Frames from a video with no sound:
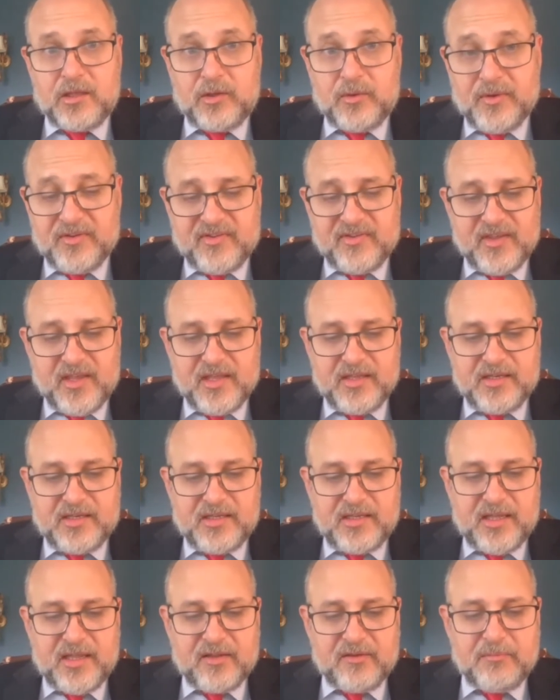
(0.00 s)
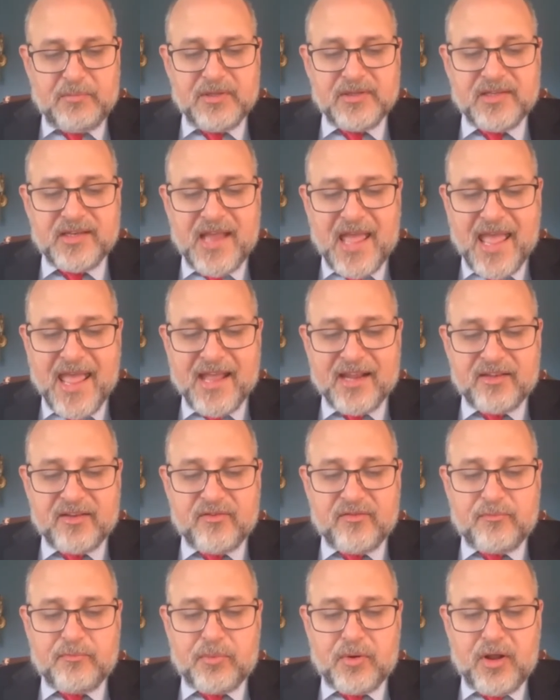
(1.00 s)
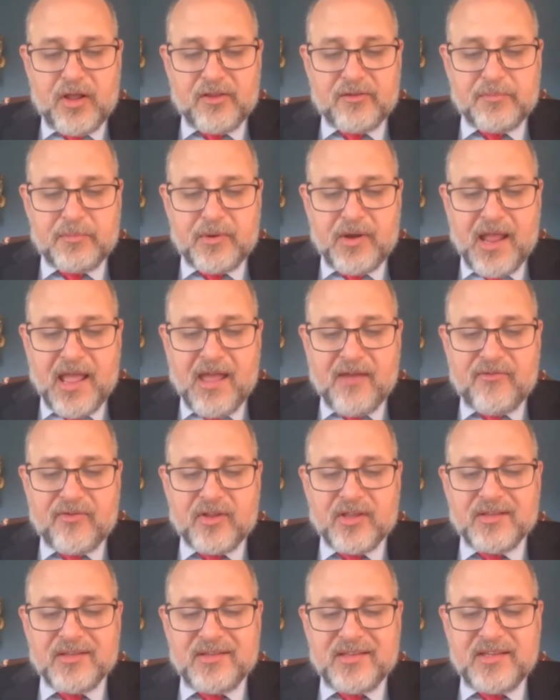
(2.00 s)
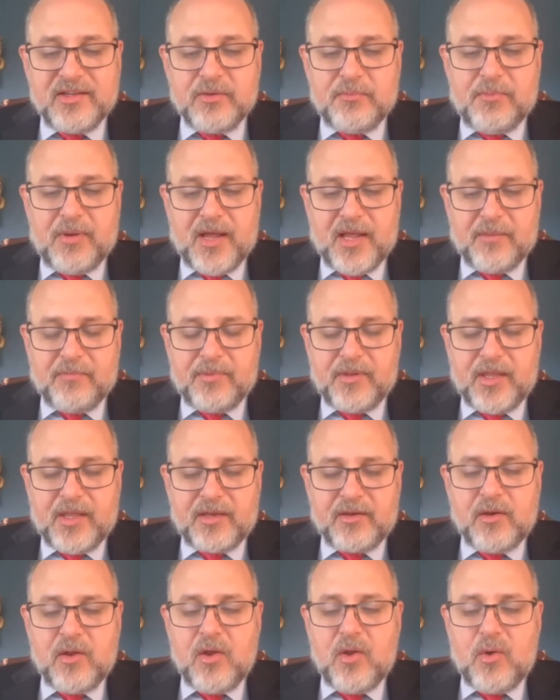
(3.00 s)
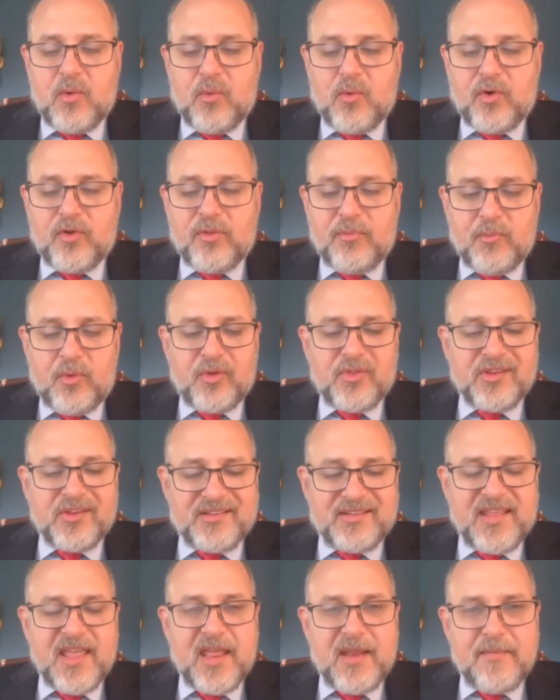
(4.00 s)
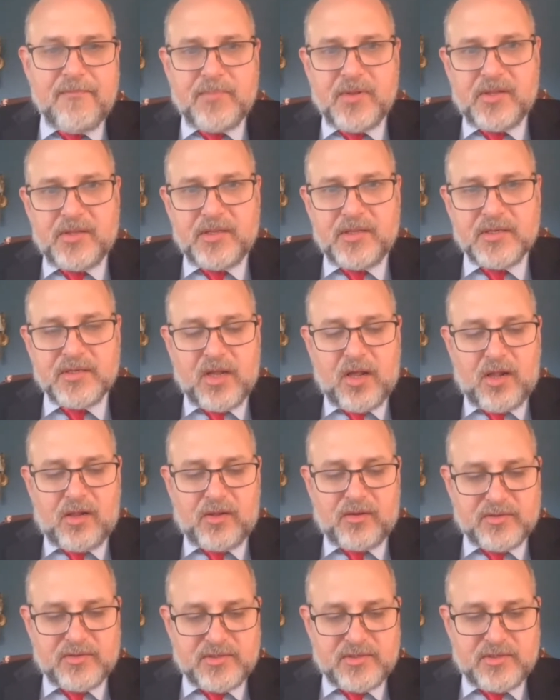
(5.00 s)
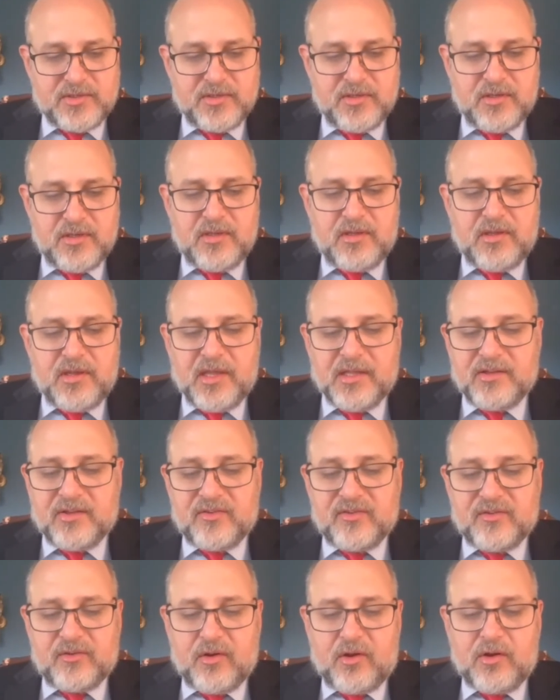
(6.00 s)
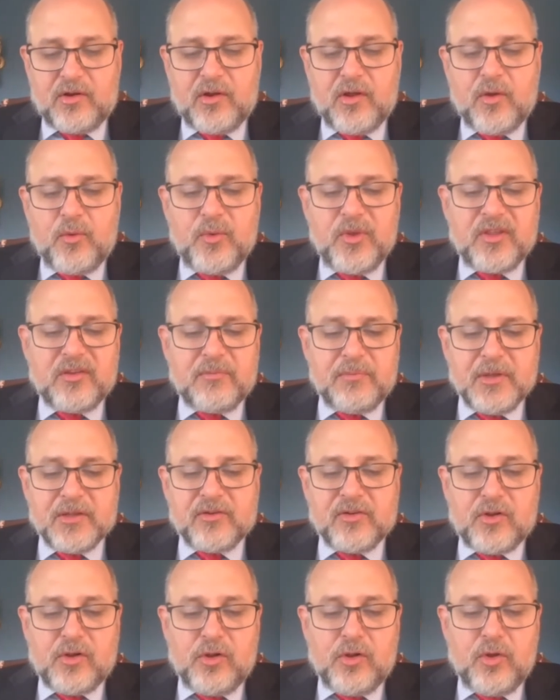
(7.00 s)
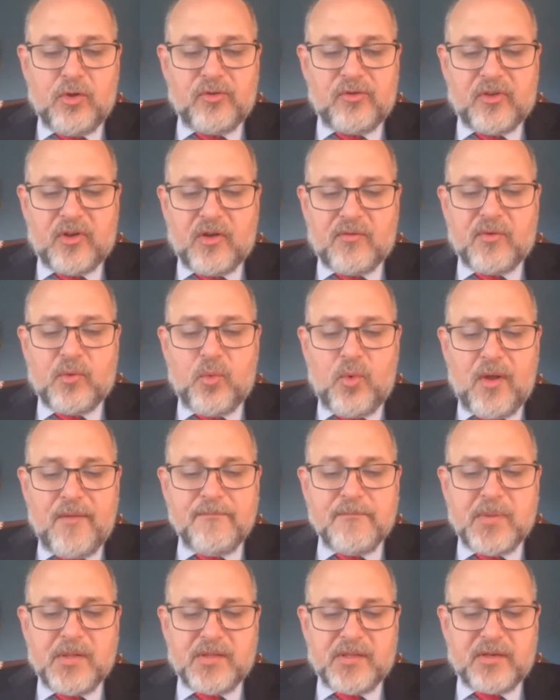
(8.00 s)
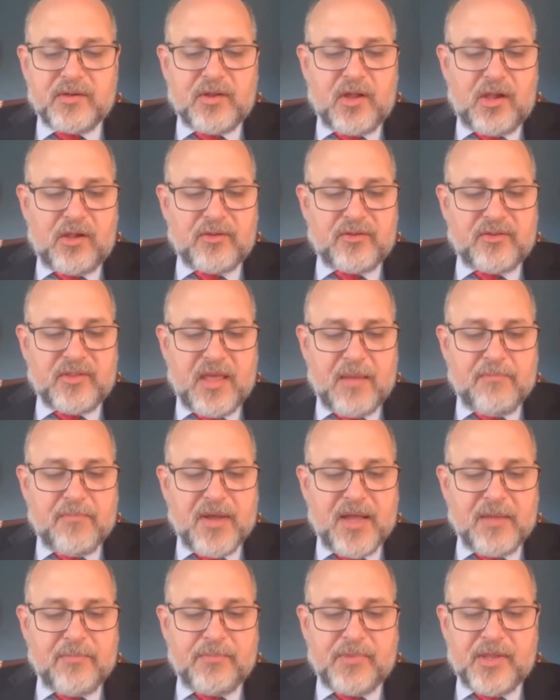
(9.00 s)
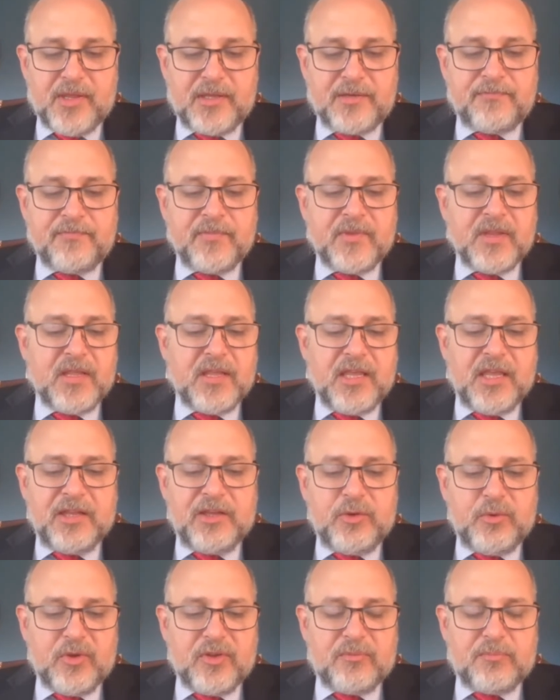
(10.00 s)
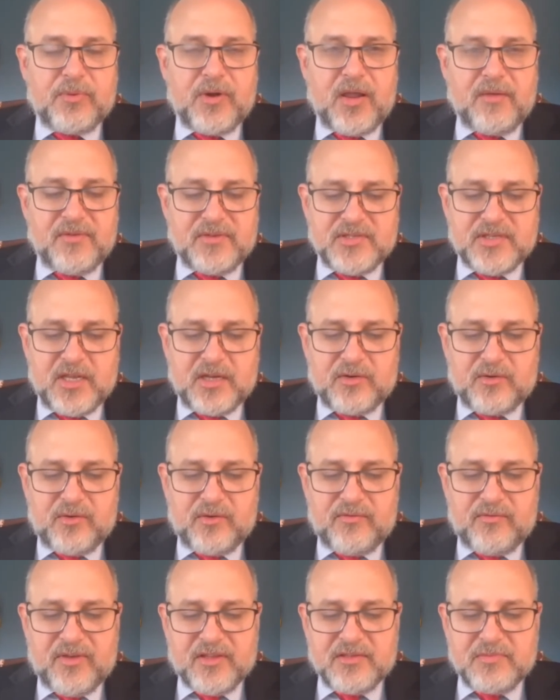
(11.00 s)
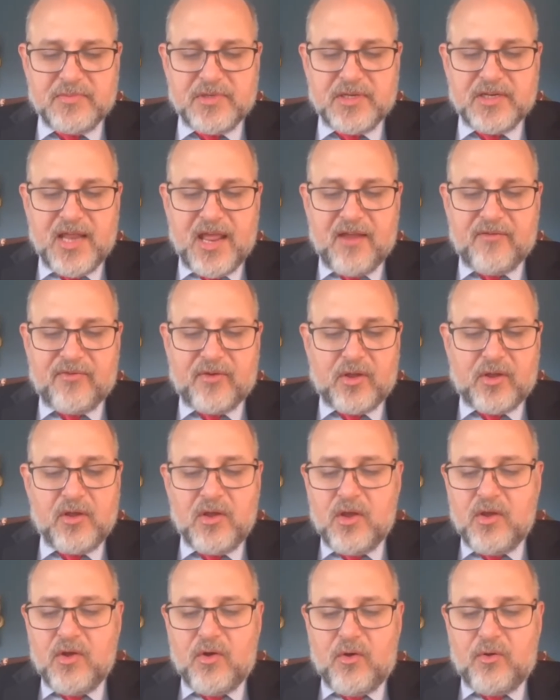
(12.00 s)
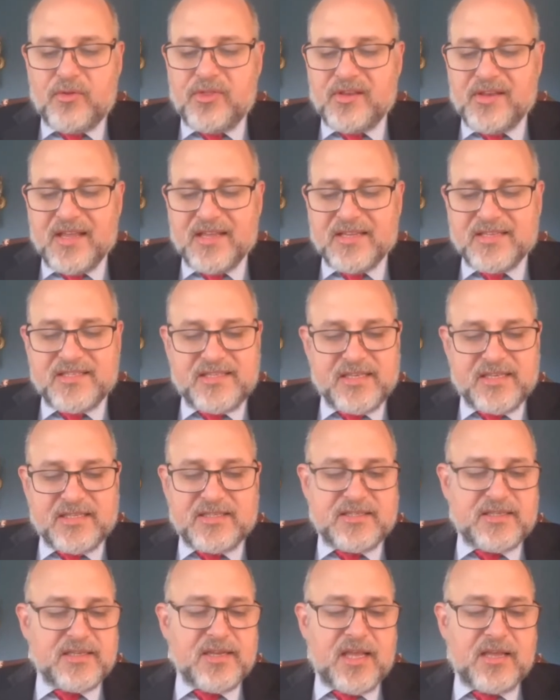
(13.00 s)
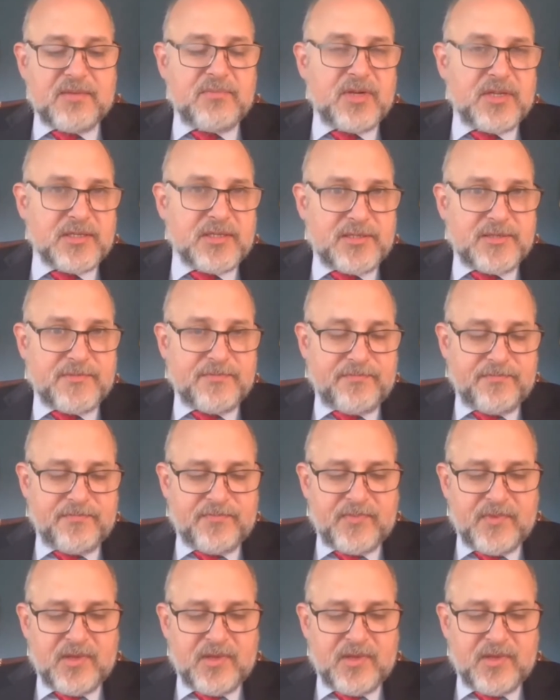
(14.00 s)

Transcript: USAID has built an active Prosper Africa deal pipeline worth more than $10 billion. And to start, we expect to close on over $1 billion of that pipeline in US private sector investment in Africa over the next 6 to 9 months.